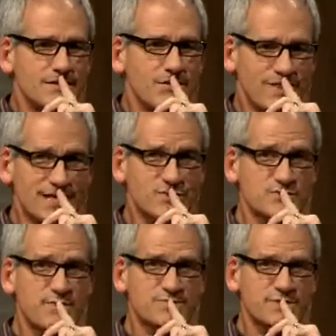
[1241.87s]
Well, that's what we're
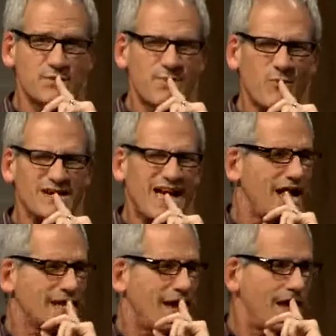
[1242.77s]
supposed to be doing, but we're
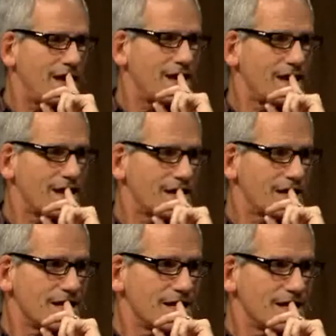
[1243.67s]
not yet.
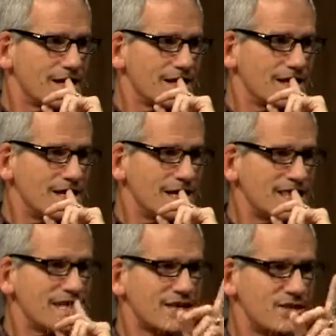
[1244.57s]
I
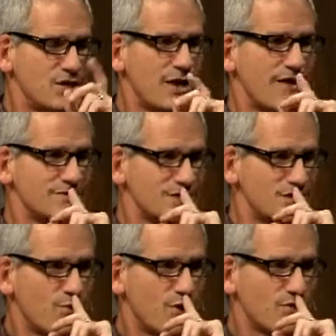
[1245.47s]
think in the new heavens, the
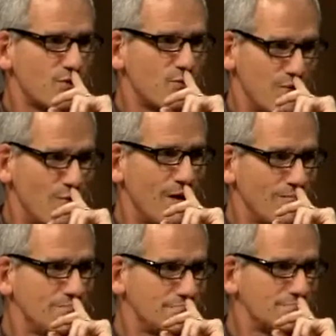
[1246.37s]
new earth, we will.
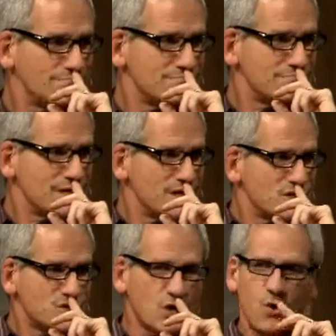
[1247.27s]

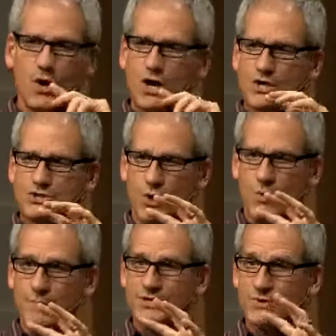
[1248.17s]
So, so
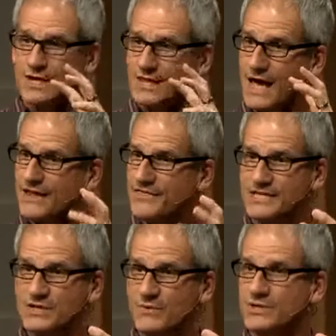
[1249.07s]
we'll be doing a lot of
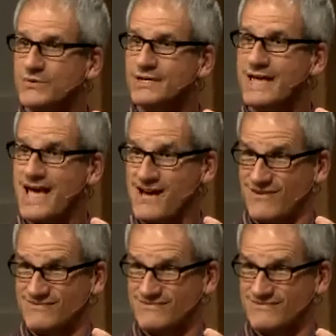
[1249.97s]
things that we're doing now